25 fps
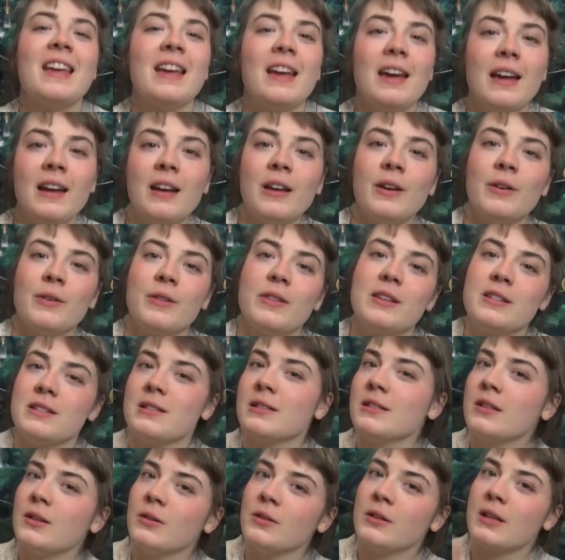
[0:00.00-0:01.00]
Hello
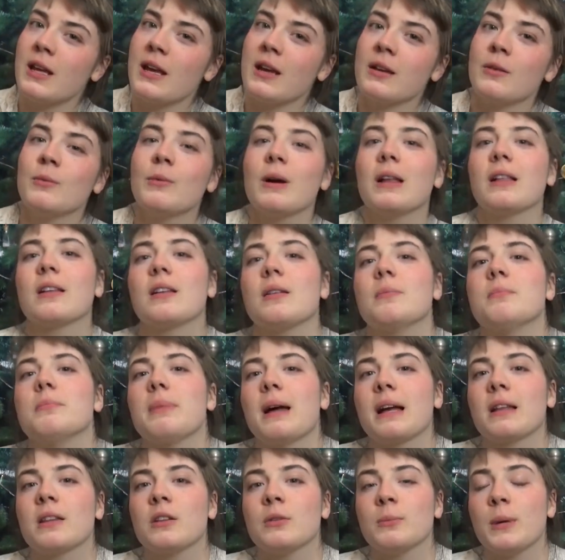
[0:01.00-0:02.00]
Thistledown gang, welcome
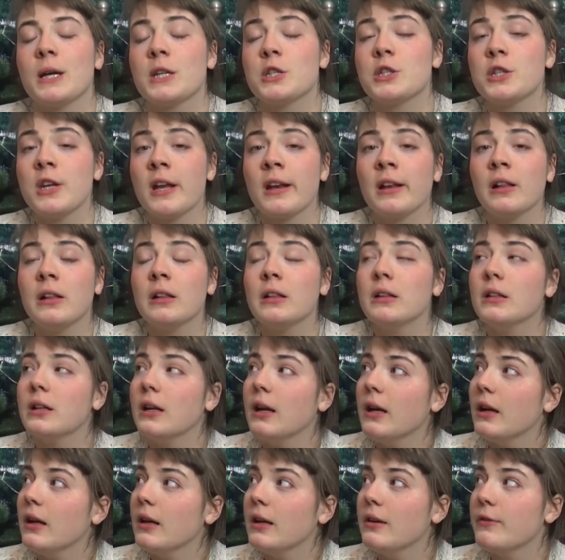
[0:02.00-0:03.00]
back to my channel
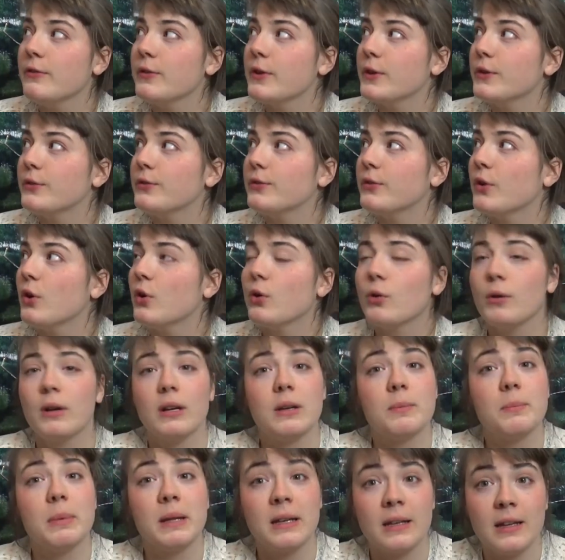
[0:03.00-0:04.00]
if you've
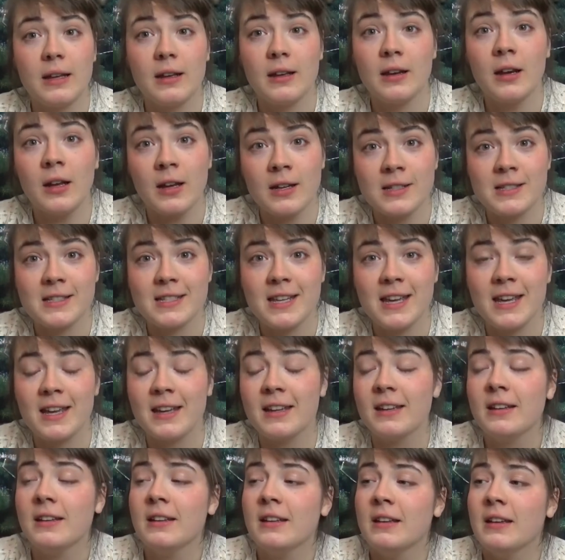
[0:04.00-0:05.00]
already been here last
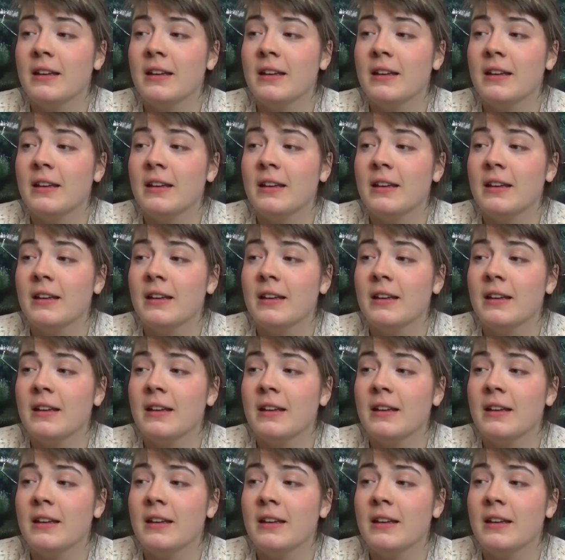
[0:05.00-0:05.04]
year.